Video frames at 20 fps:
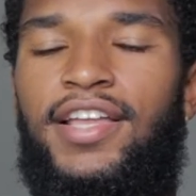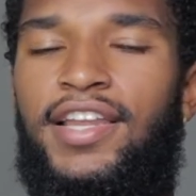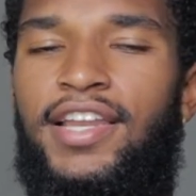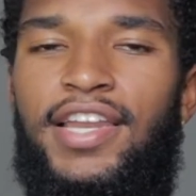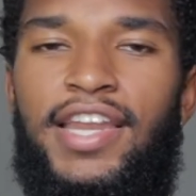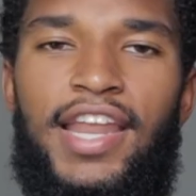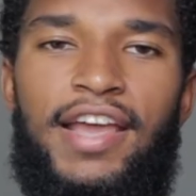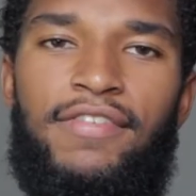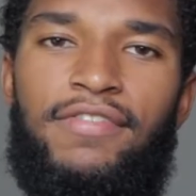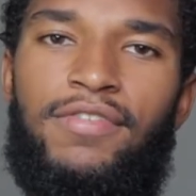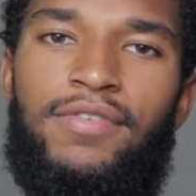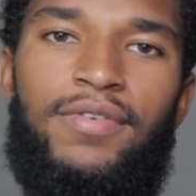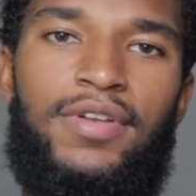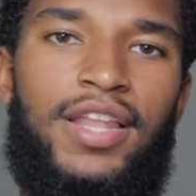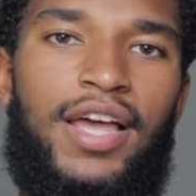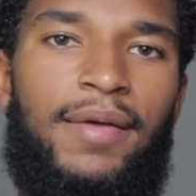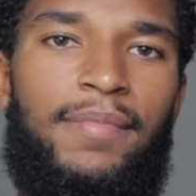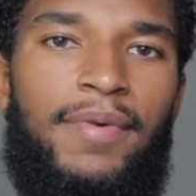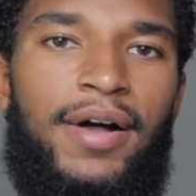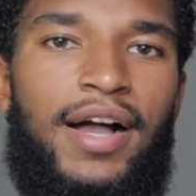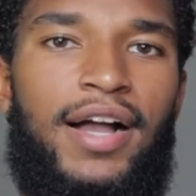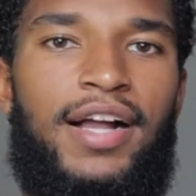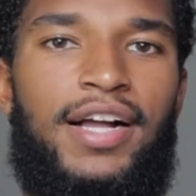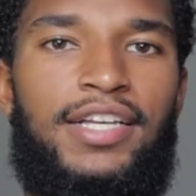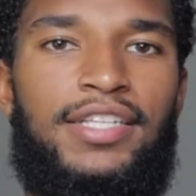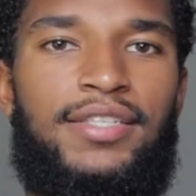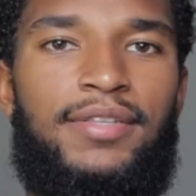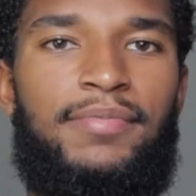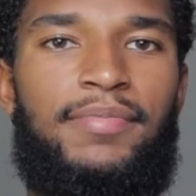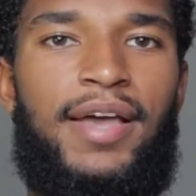Never will I buy
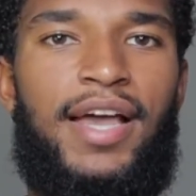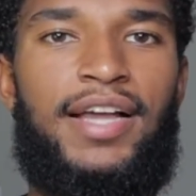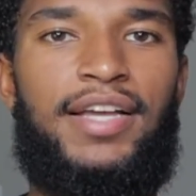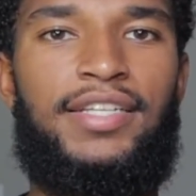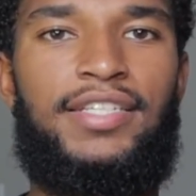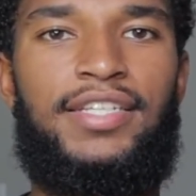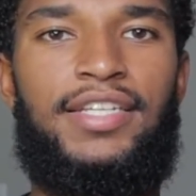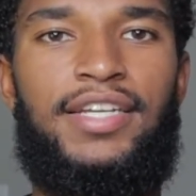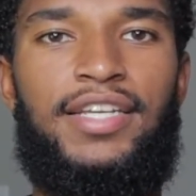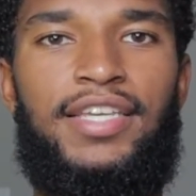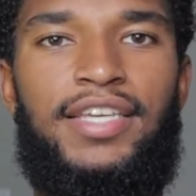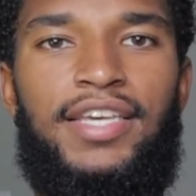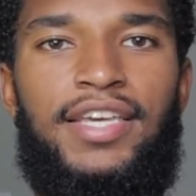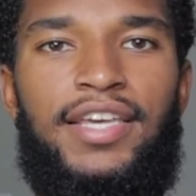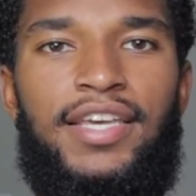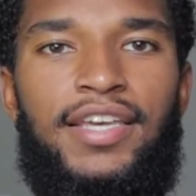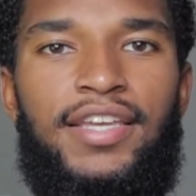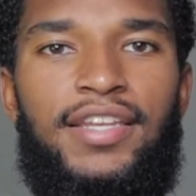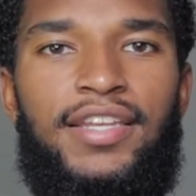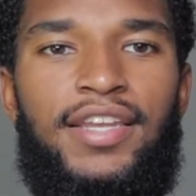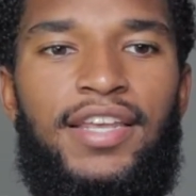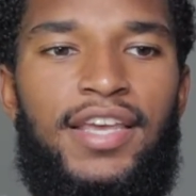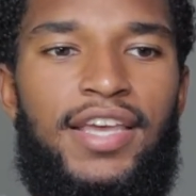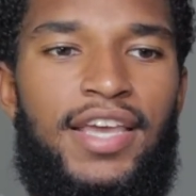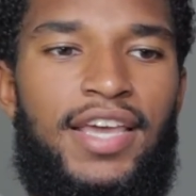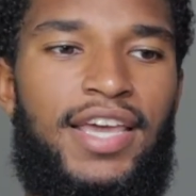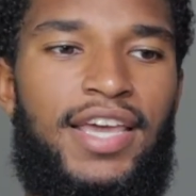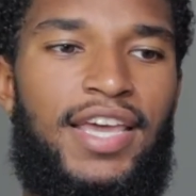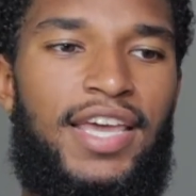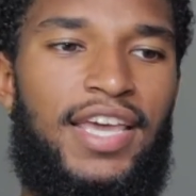custom packaging again.
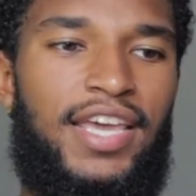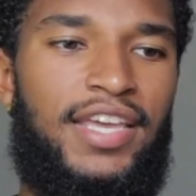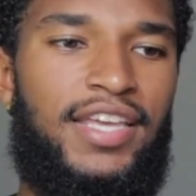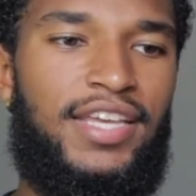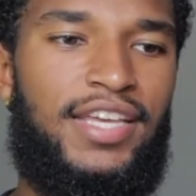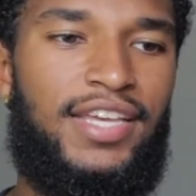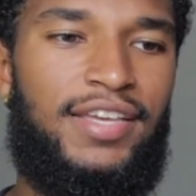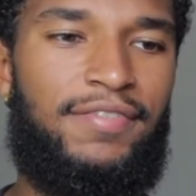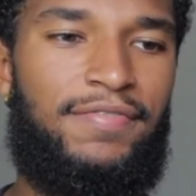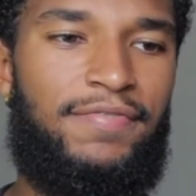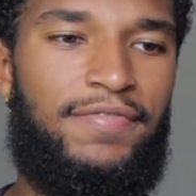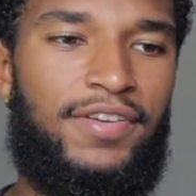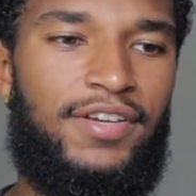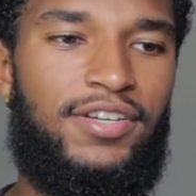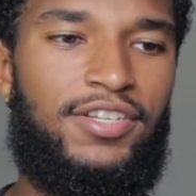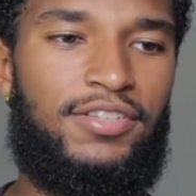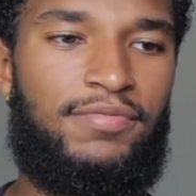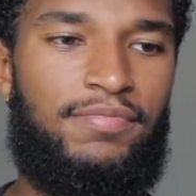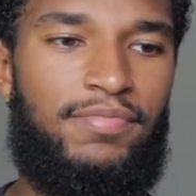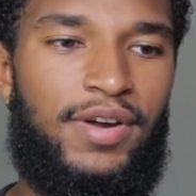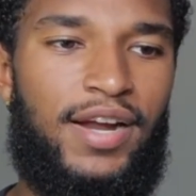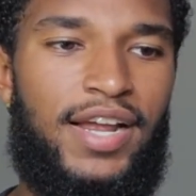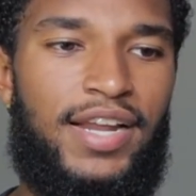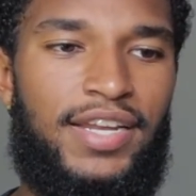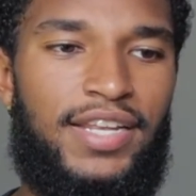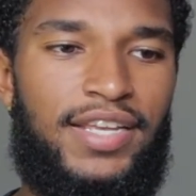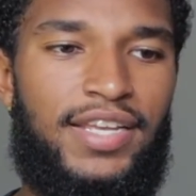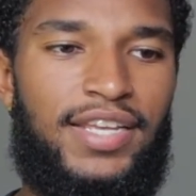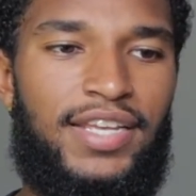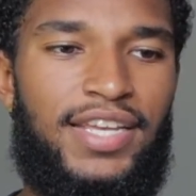It feels
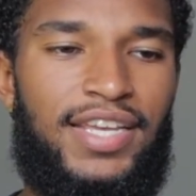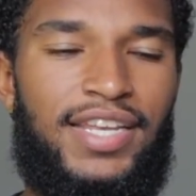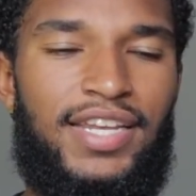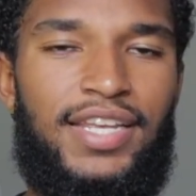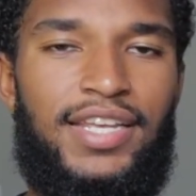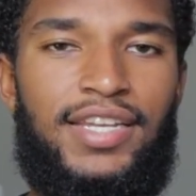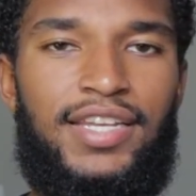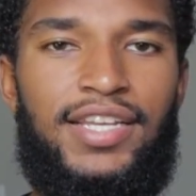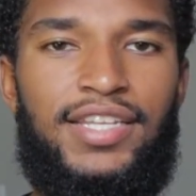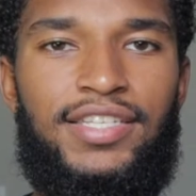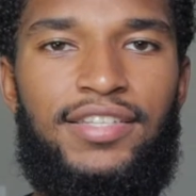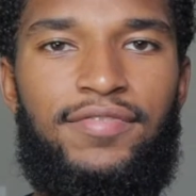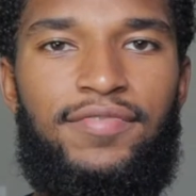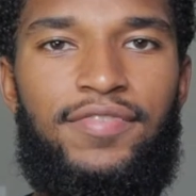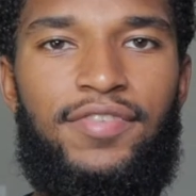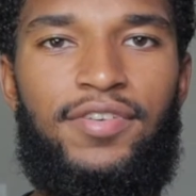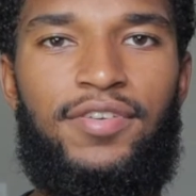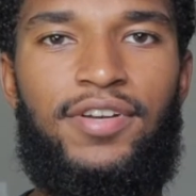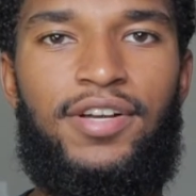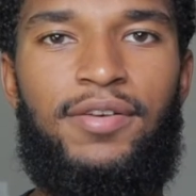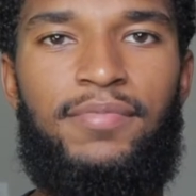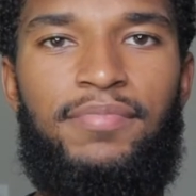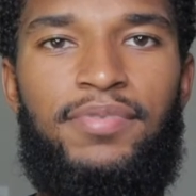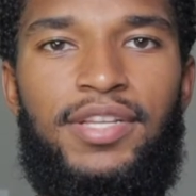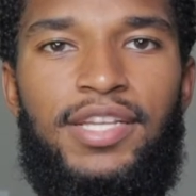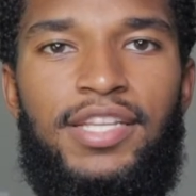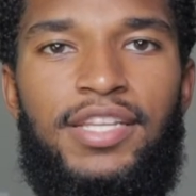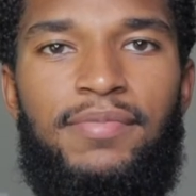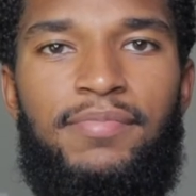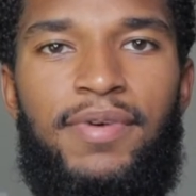branded. It doesn't feel
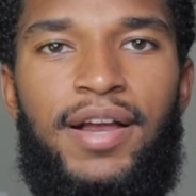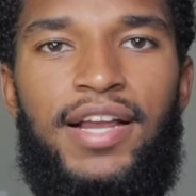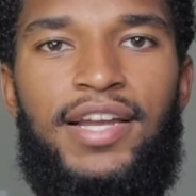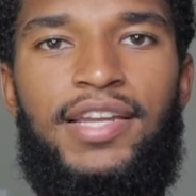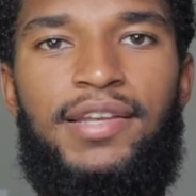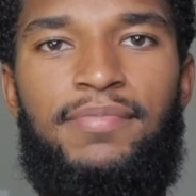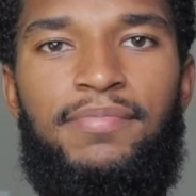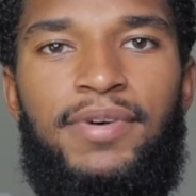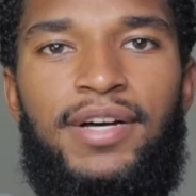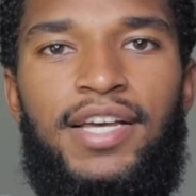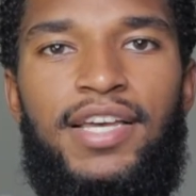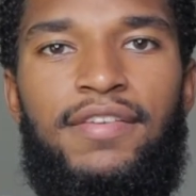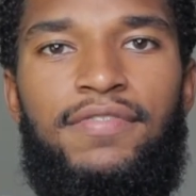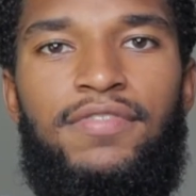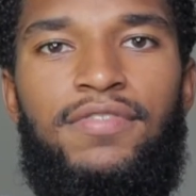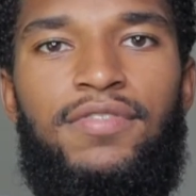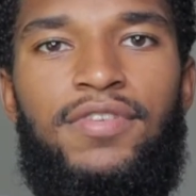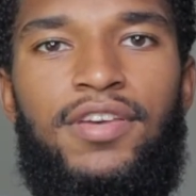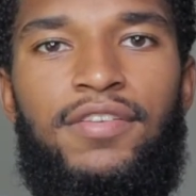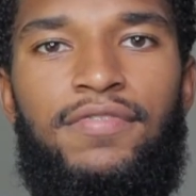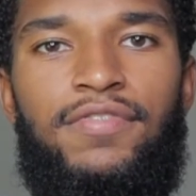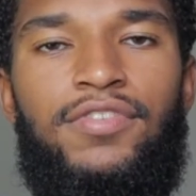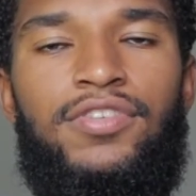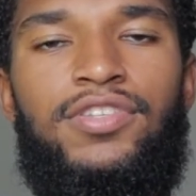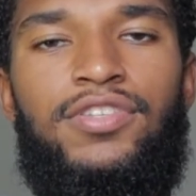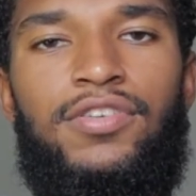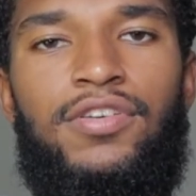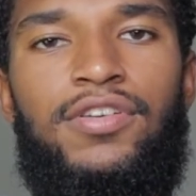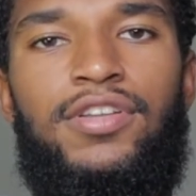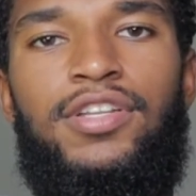completely branded, but if your
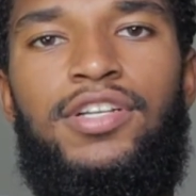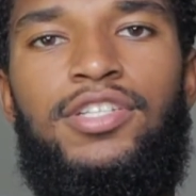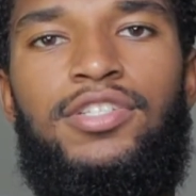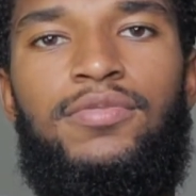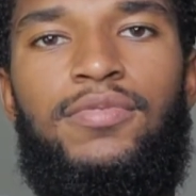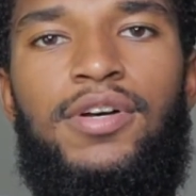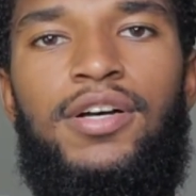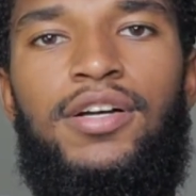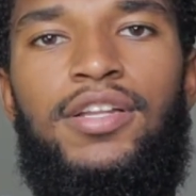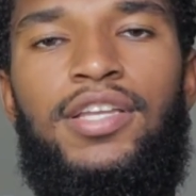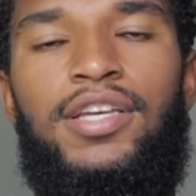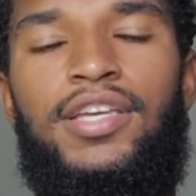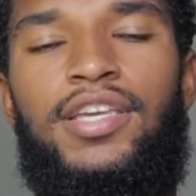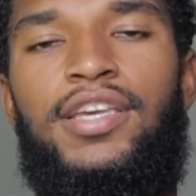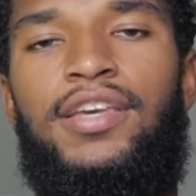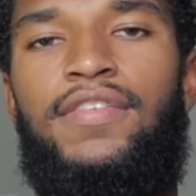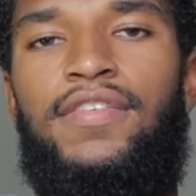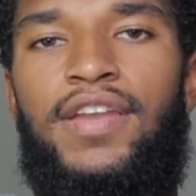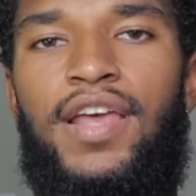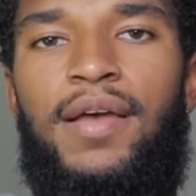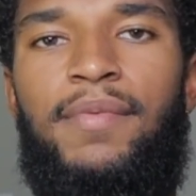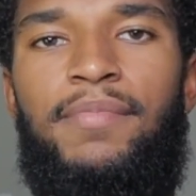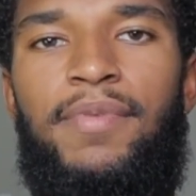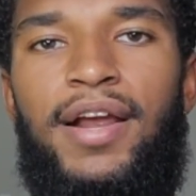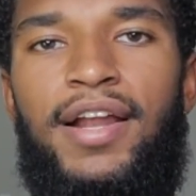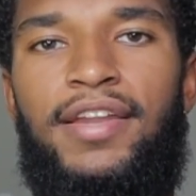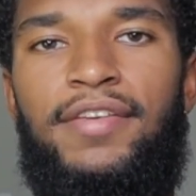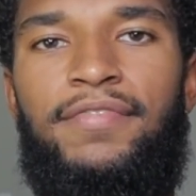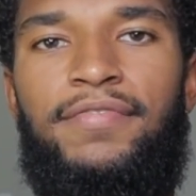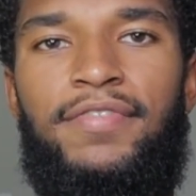store looks well, it give it that
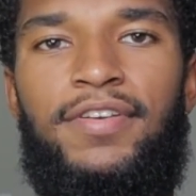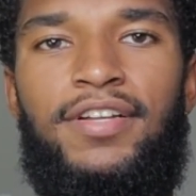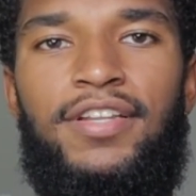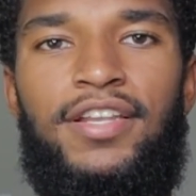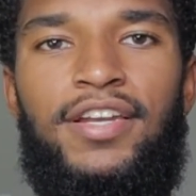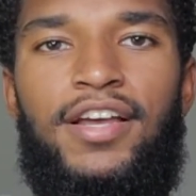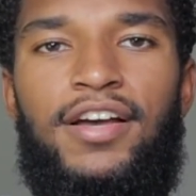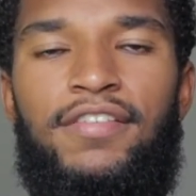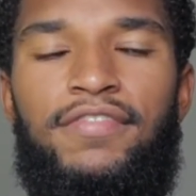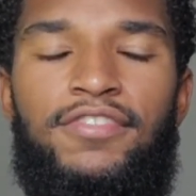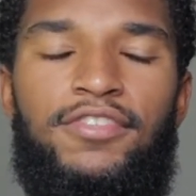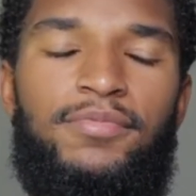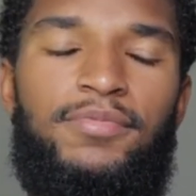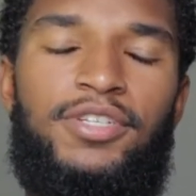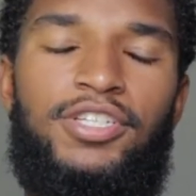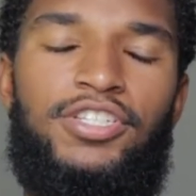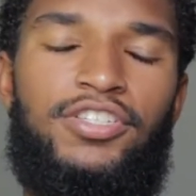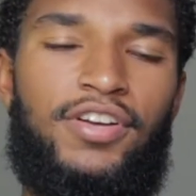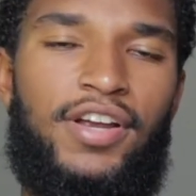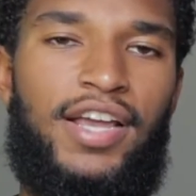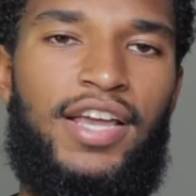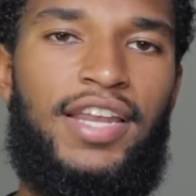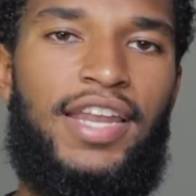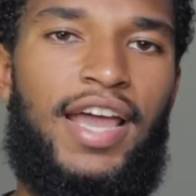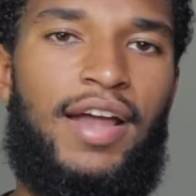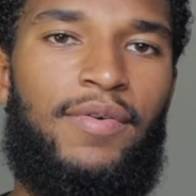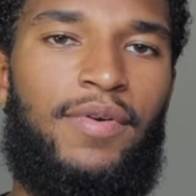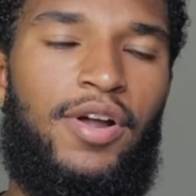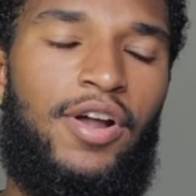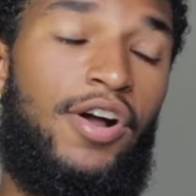branded feel enough, you'll be straight in
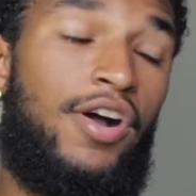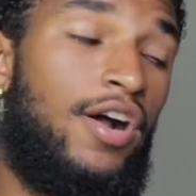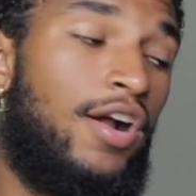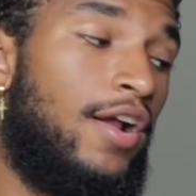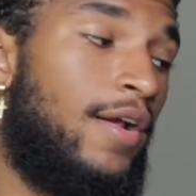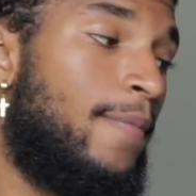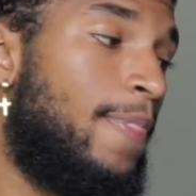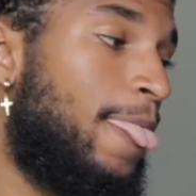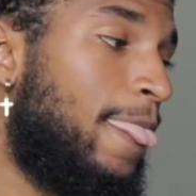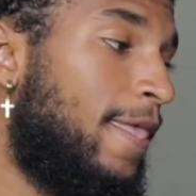that regard.